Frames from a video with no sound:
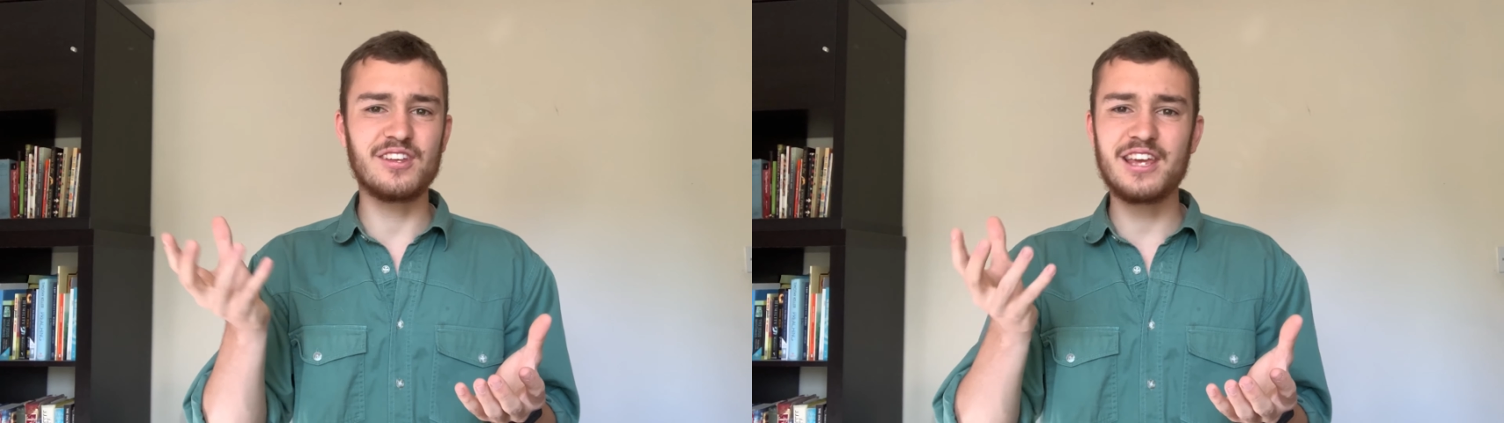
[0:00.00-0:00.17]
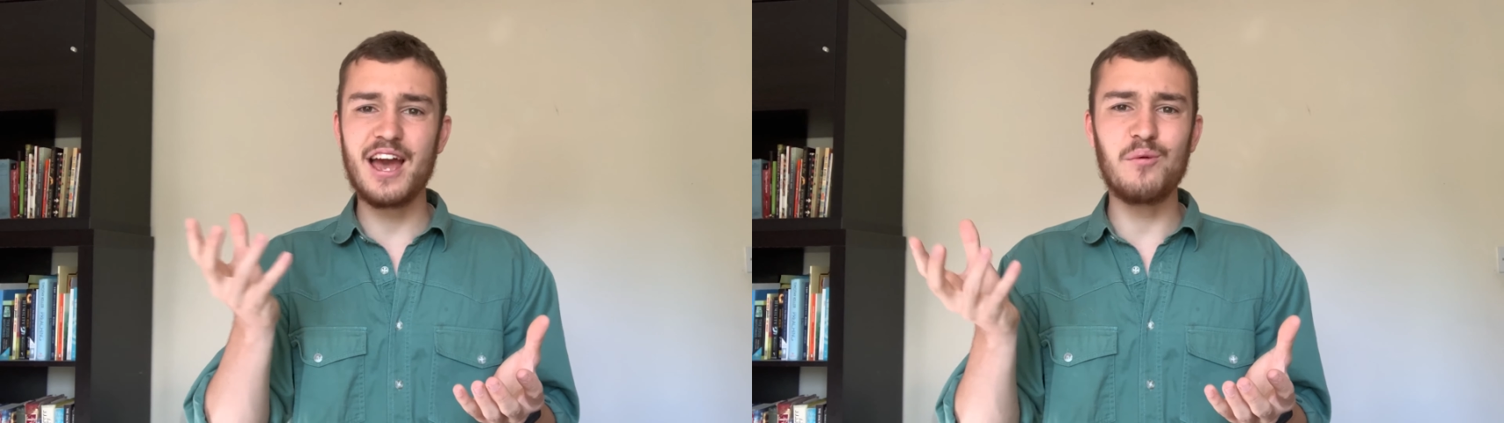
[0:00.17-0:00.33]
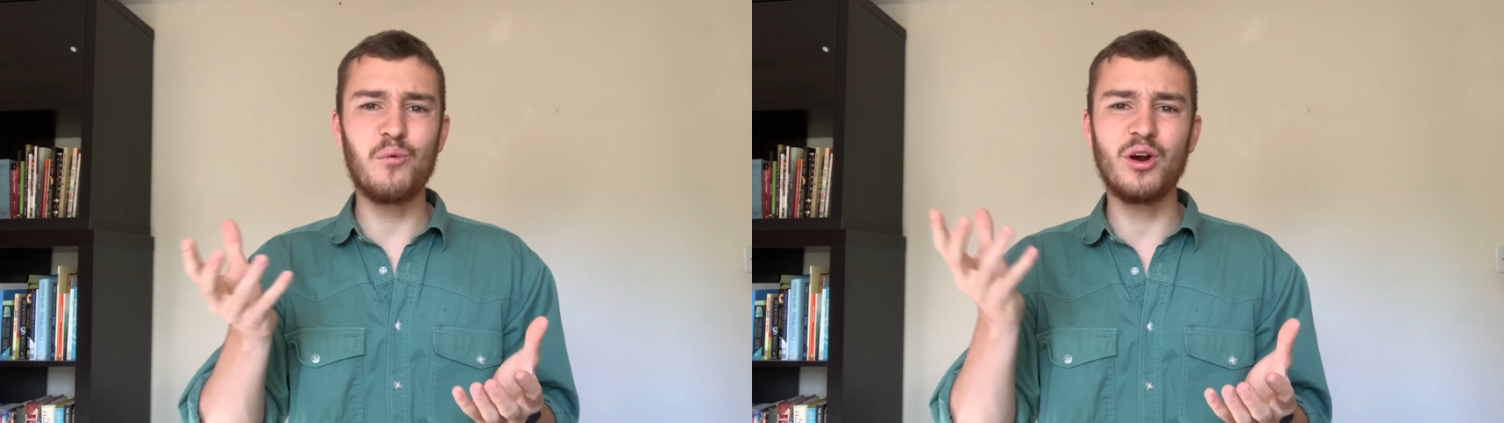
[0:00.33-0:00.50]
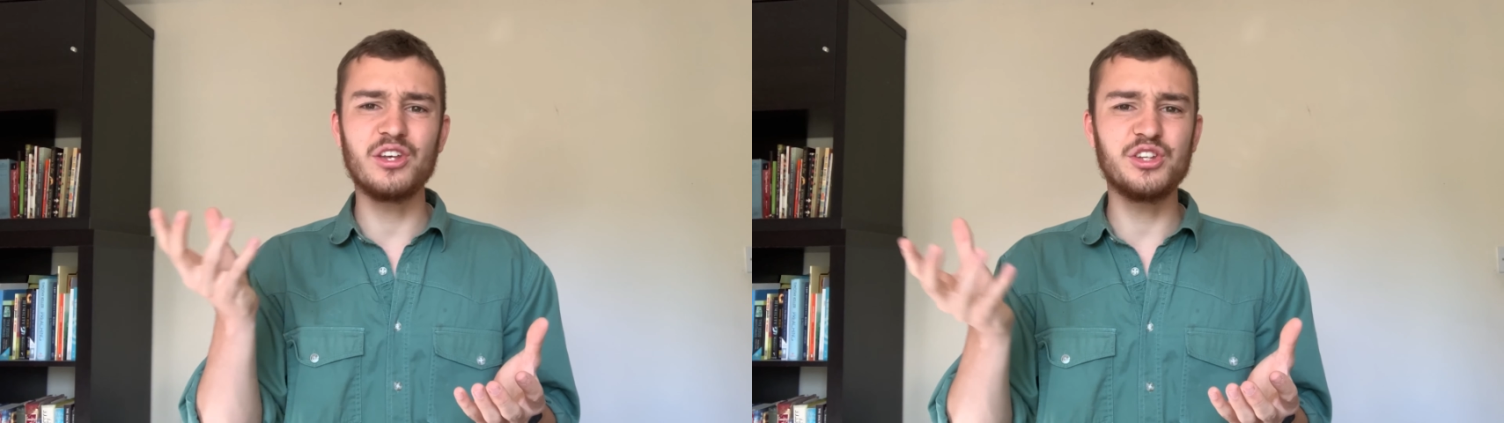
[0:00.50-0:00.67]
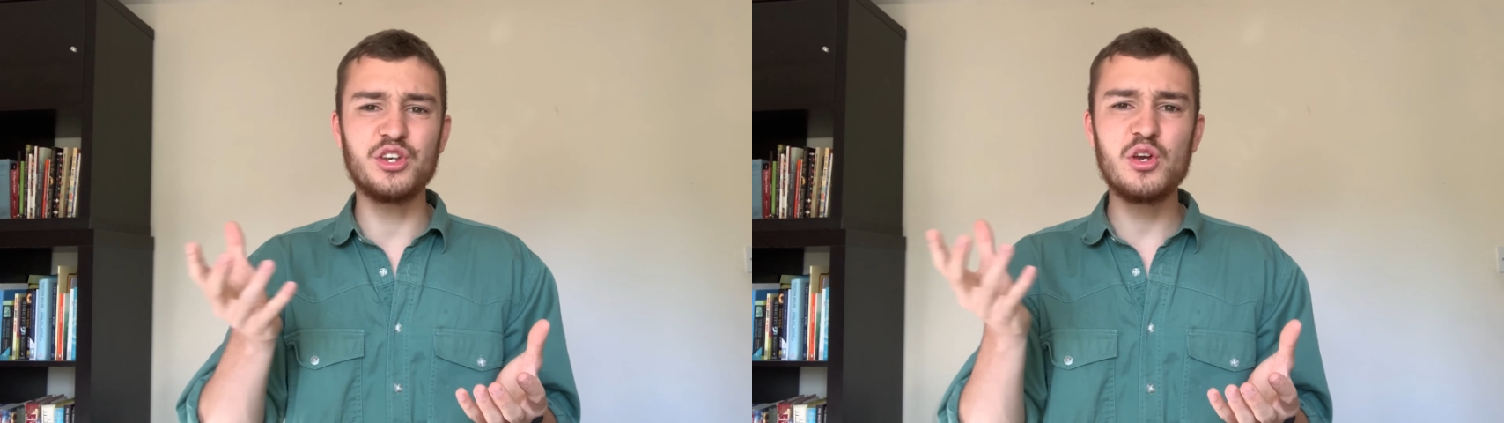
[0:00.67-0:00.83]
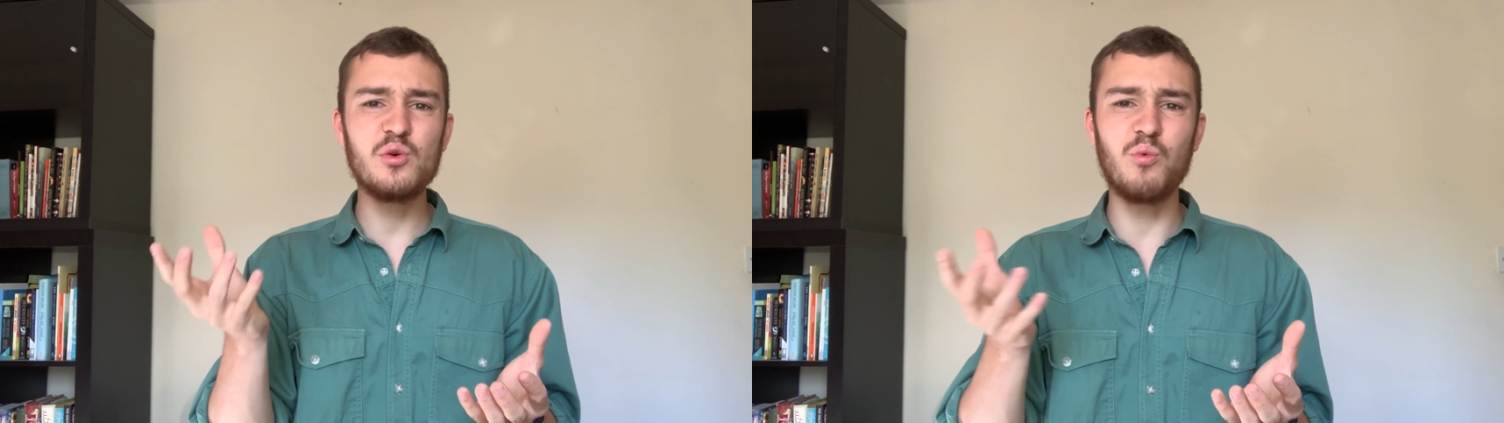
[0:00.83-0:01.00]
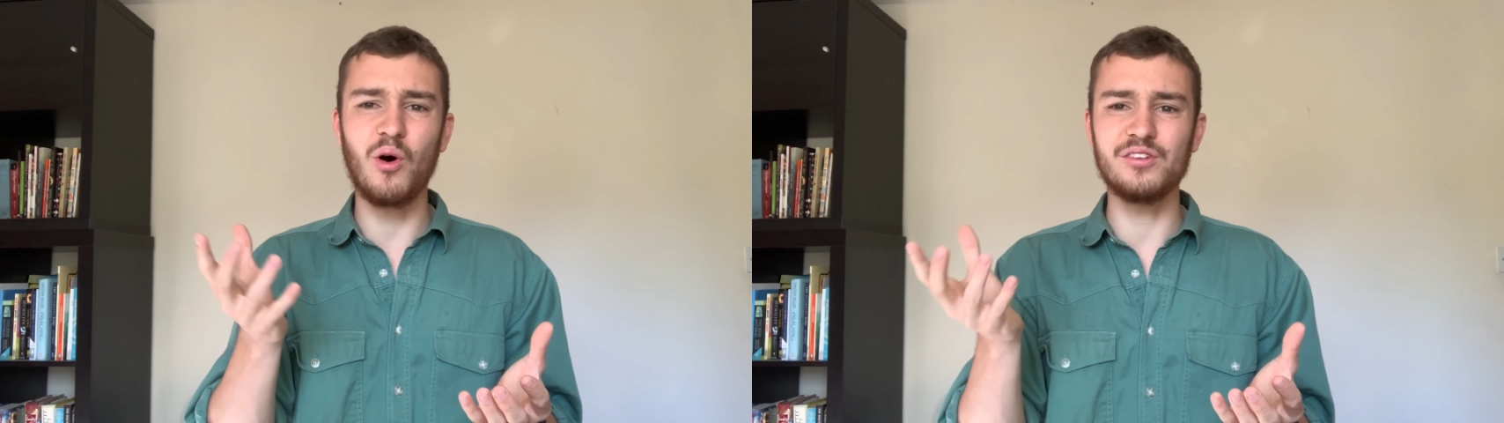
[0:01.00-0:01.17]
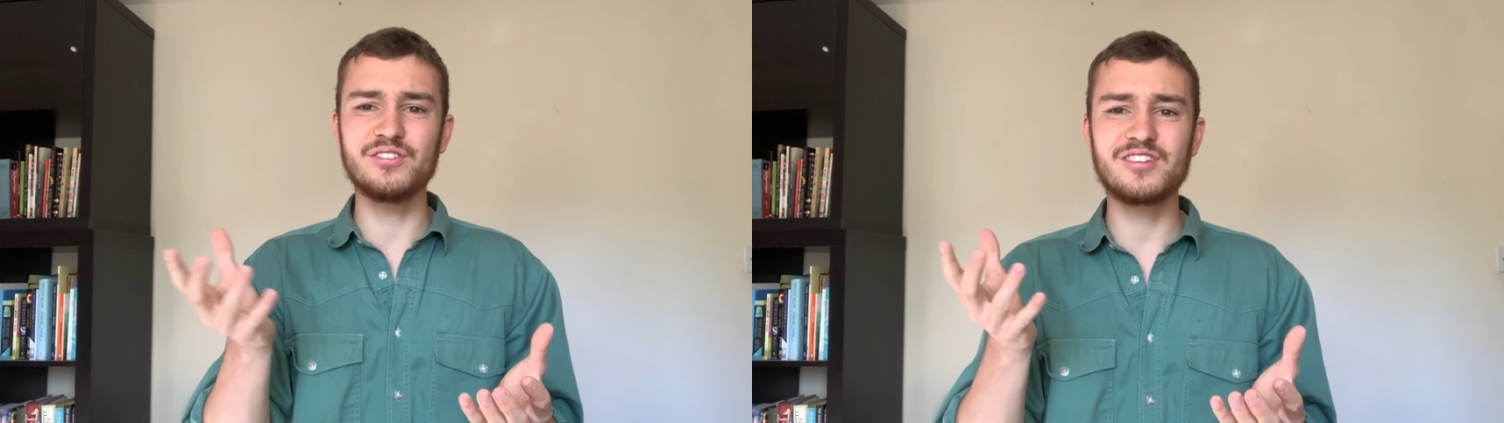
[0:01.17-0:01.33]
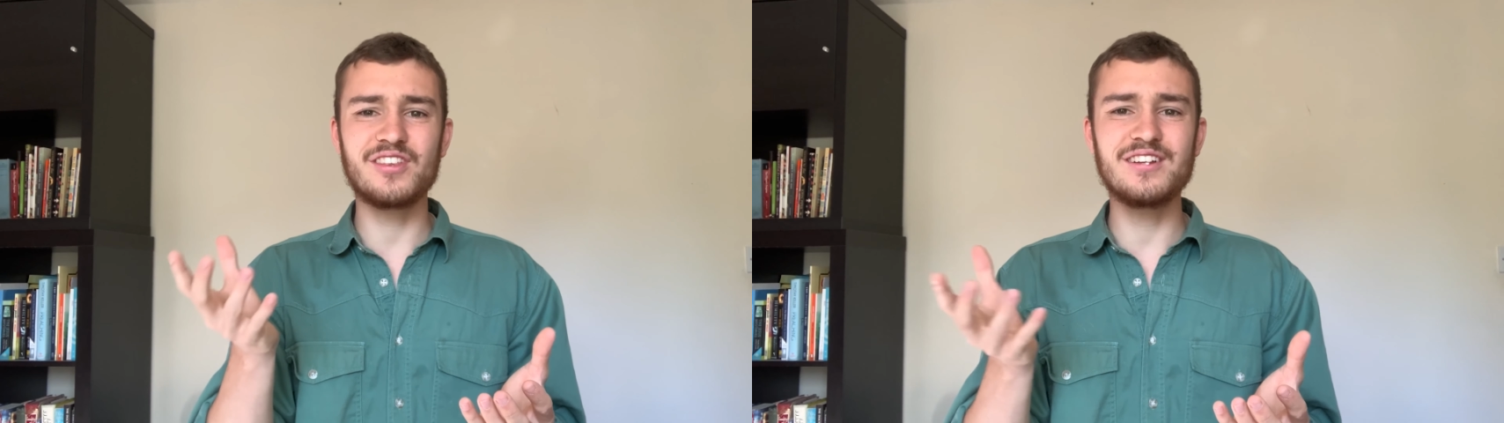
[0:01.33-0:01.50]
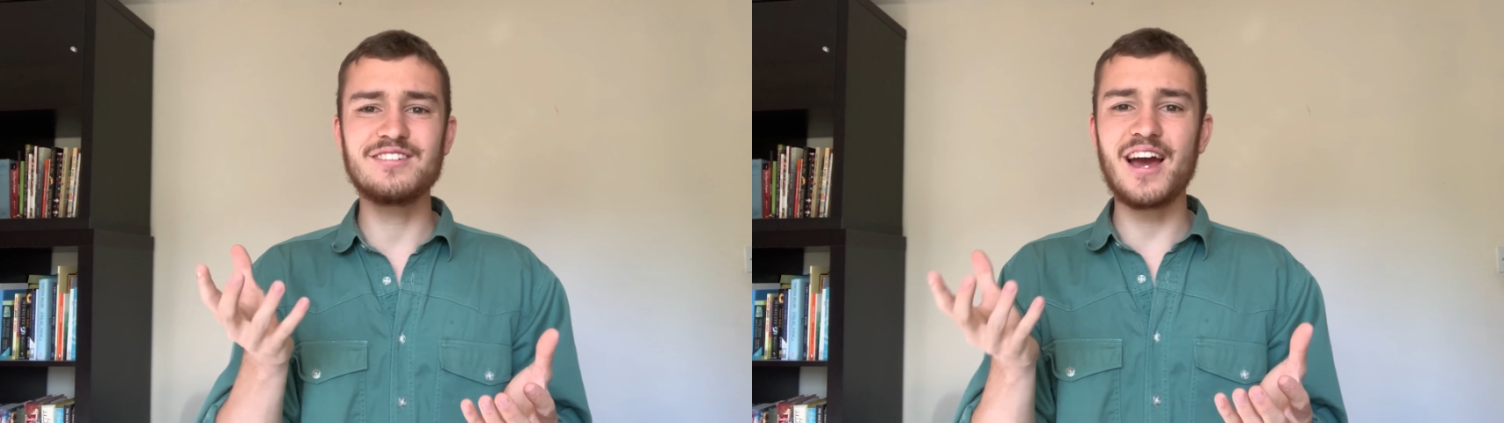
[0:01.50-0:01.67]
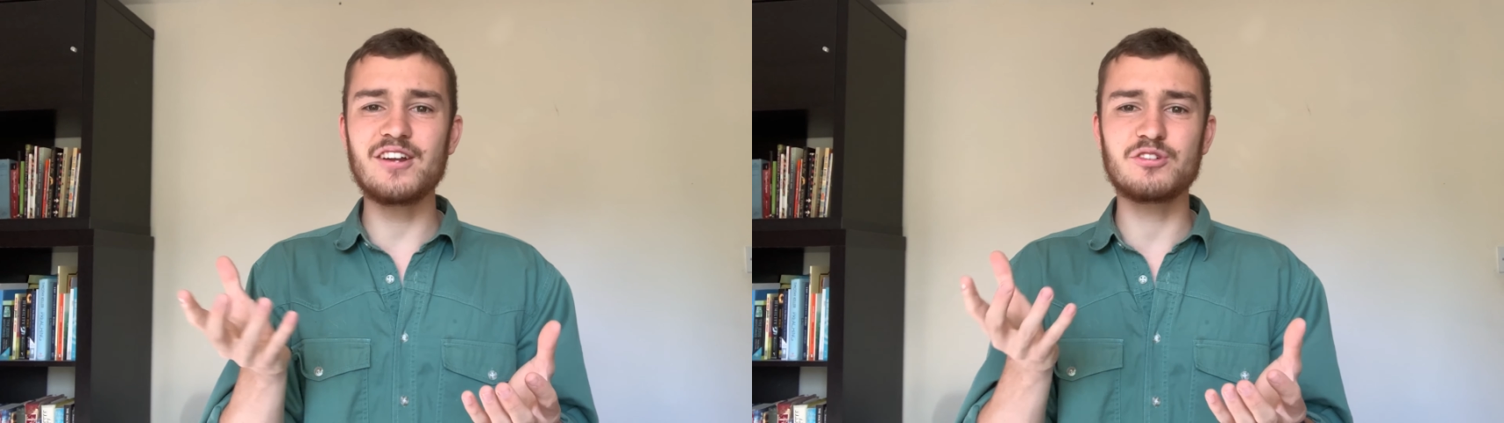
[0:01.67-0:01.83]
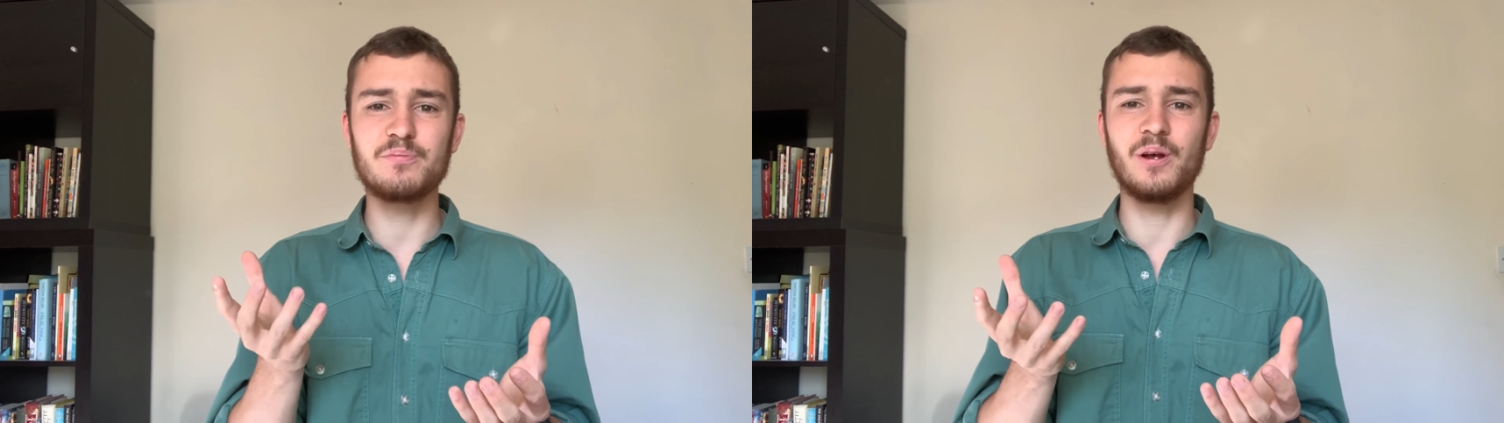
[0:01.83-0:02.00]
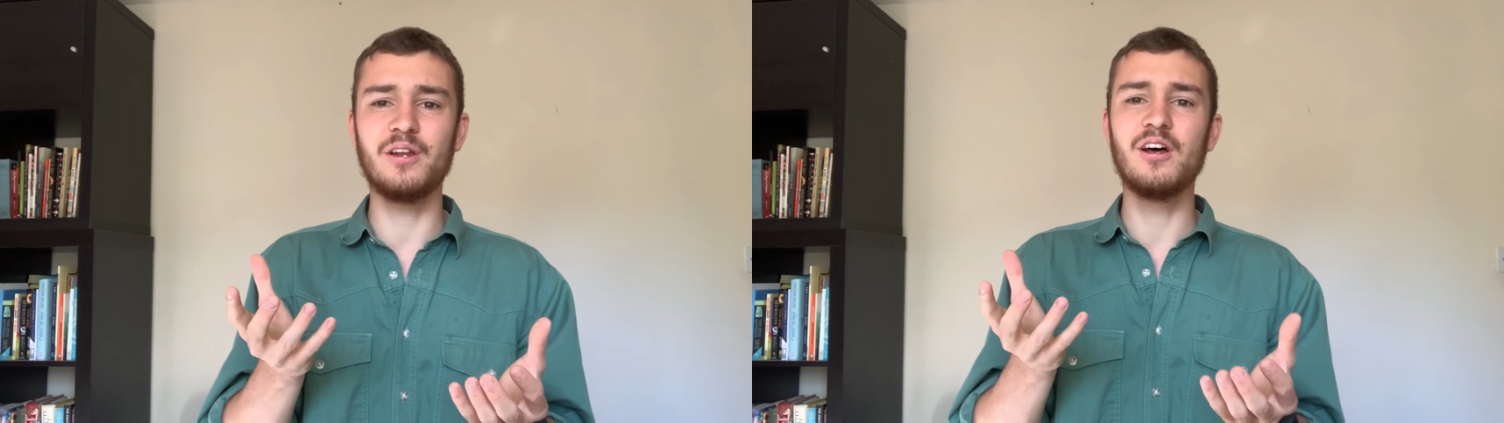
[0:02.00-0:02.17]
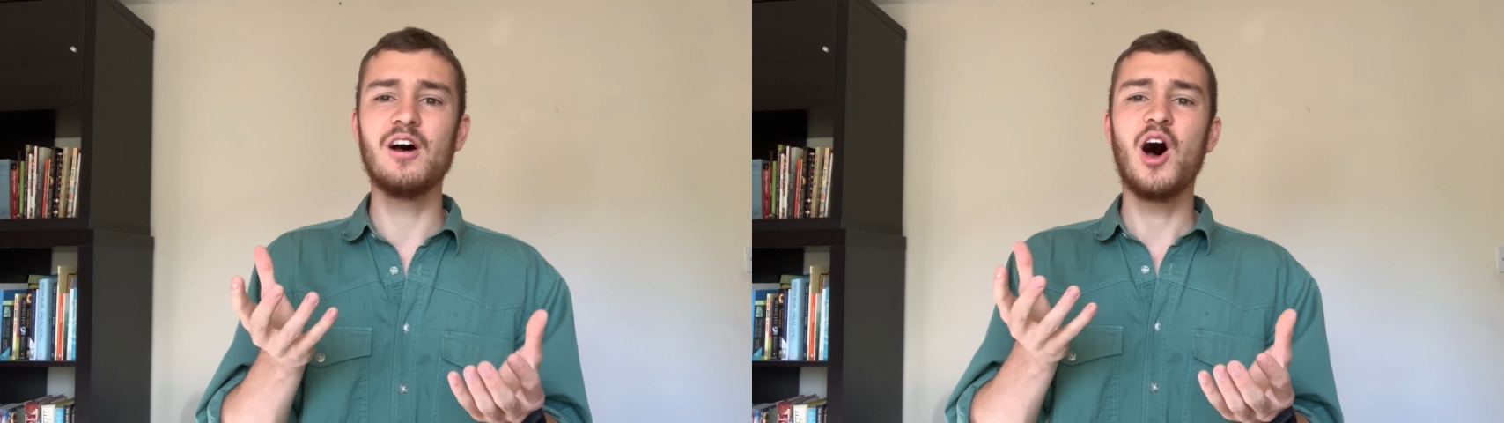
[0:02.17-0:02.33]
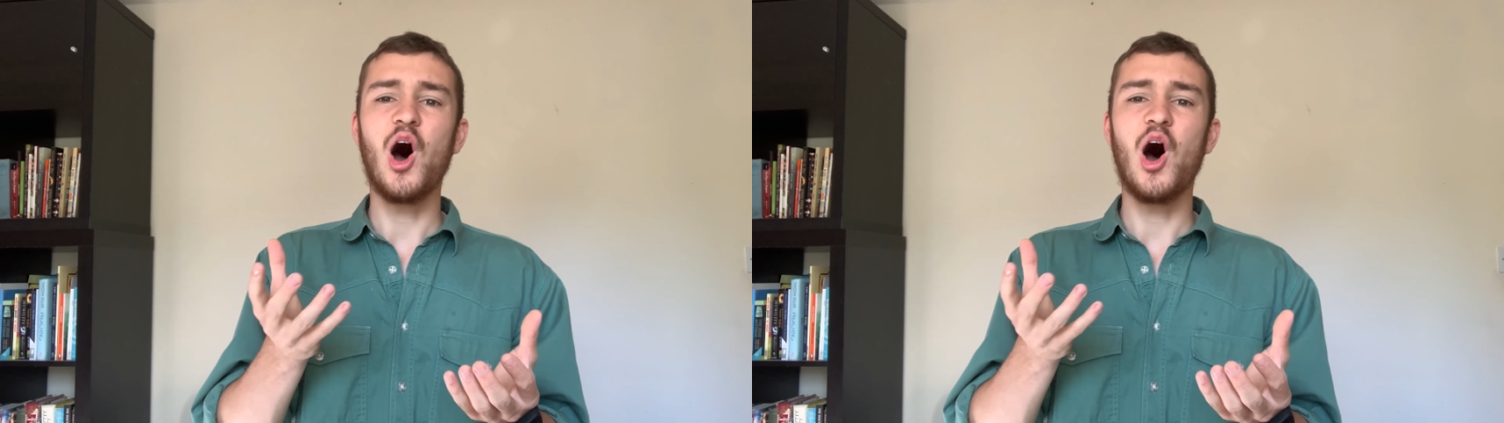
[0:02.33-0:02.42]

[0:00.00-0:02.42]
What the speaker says: to get what you want to the detriment